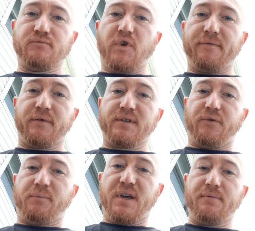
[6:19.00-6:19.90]
reference
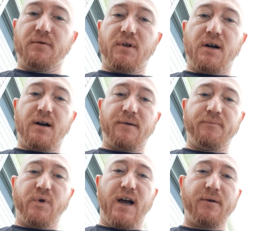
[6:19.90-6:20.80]
for people.
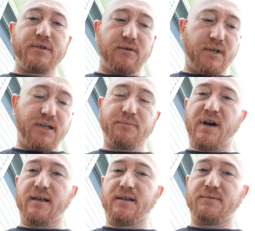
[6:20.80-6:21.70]
Um, when I was looking to
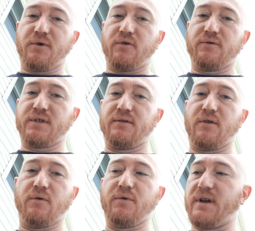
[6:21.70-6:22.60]
buy these bows,
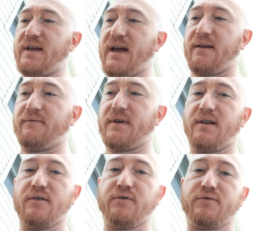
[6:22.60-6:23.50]
nobody had
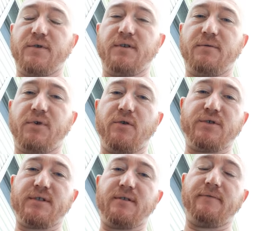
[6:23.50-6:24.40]
videos really
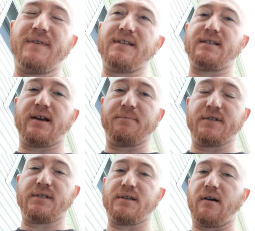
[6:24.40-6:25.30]
posted of this type
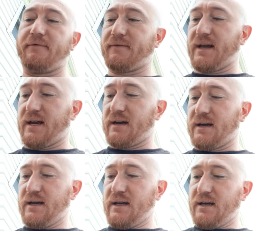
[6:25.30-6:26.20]
of stuff. And,
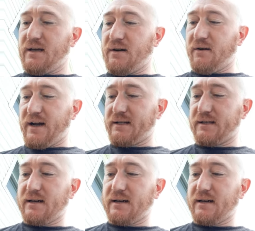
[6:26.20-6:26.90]
you know, it has a